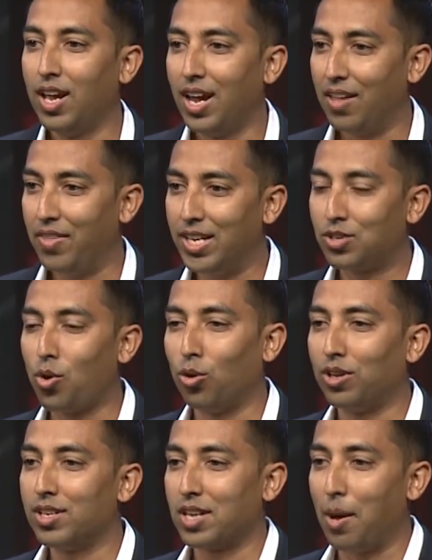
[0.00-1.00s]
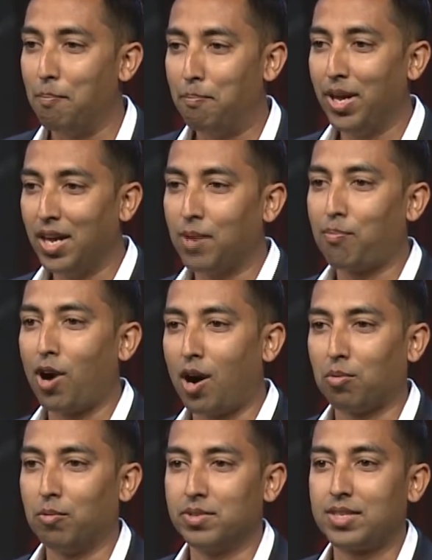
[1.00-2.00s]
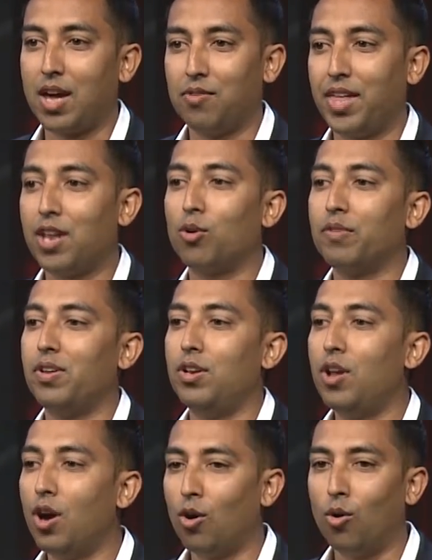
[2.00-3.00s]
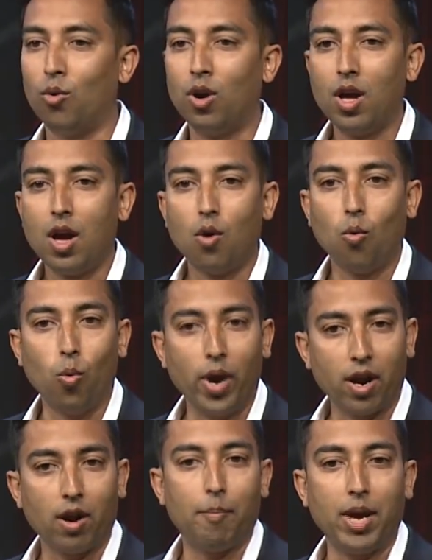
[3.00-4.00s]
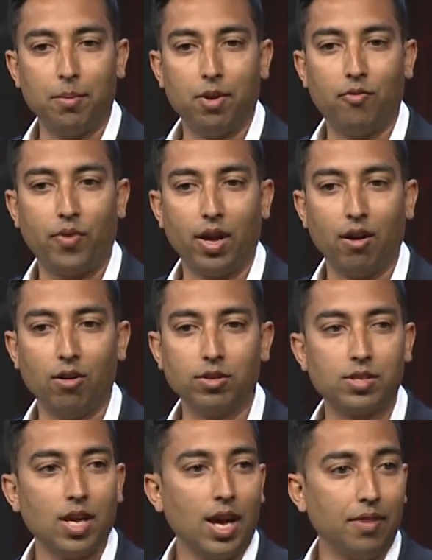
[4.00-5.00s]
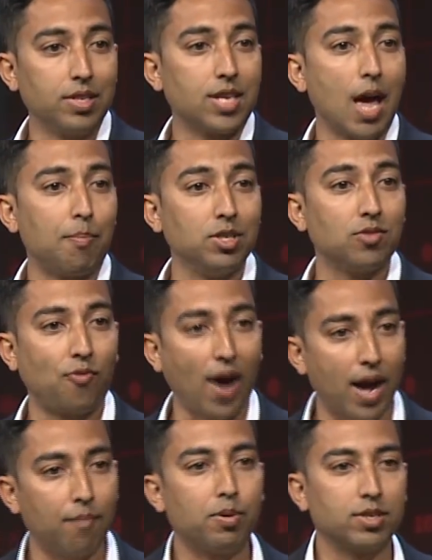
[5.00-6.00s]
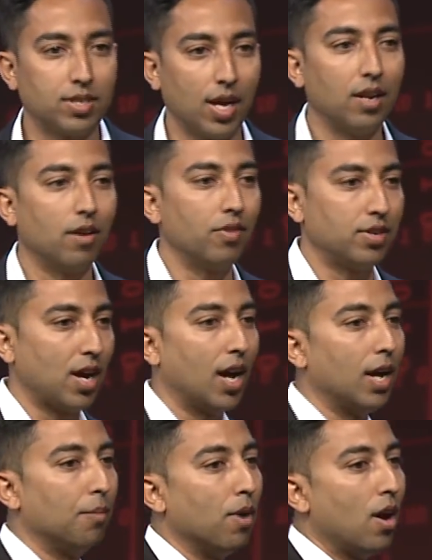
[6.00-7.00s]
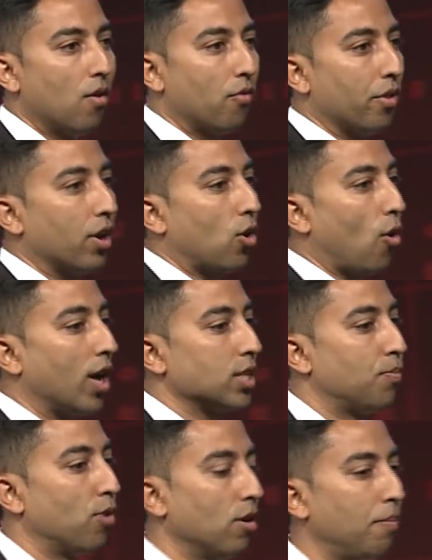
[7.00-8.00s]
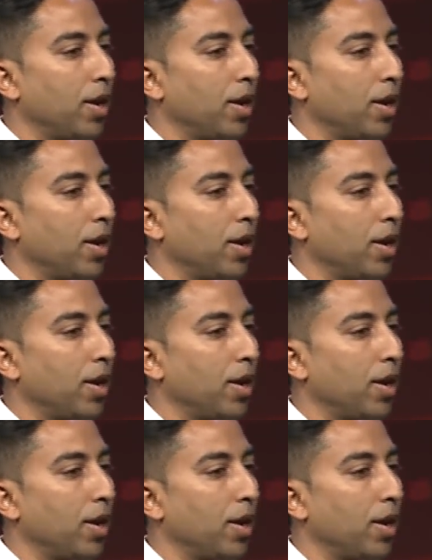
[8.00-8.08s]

and they told us a big problem is that they don't even know where a payment fails, and this happens 5% of the time for their cross-border